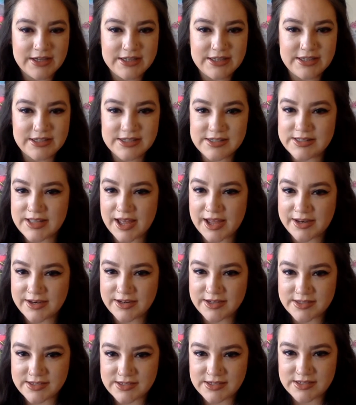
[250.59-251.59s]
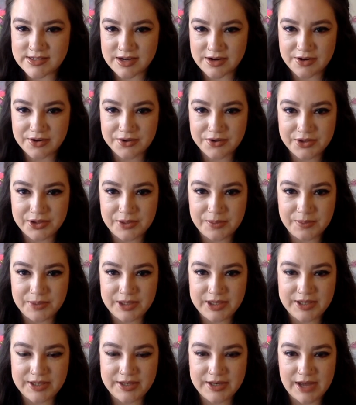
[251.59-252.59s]
Does that necessarily
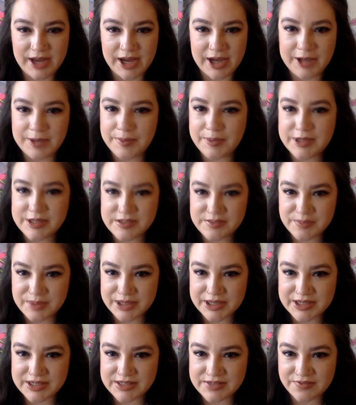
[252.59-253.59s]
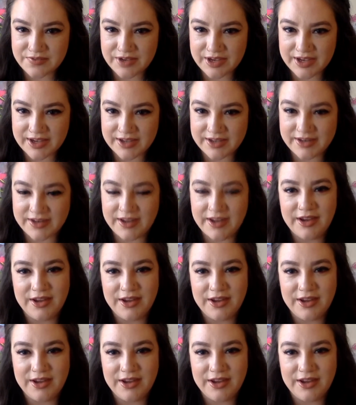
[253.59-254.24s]
mean I'm his biggest fan?